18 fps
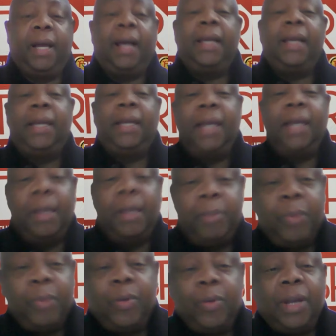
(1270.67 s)
I hear
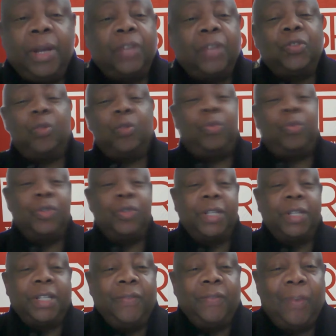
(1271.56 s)
people are so
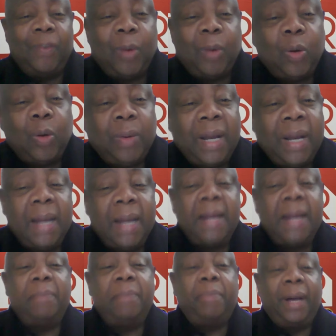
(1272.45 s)
positive about
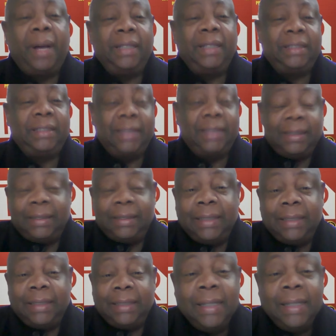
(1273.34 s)
the Bucks that
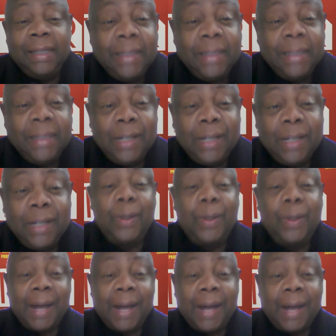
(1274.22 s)
they'll
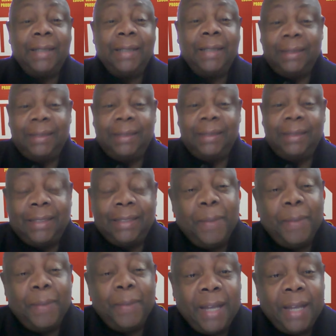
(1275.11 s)
rise this
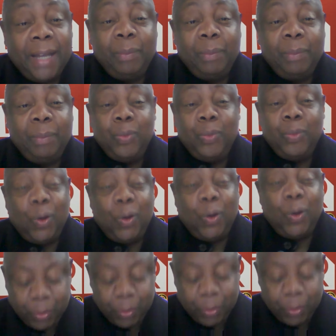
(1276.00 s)
time. They are the people who are
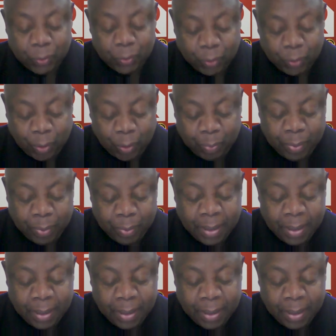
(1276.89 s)
going to stop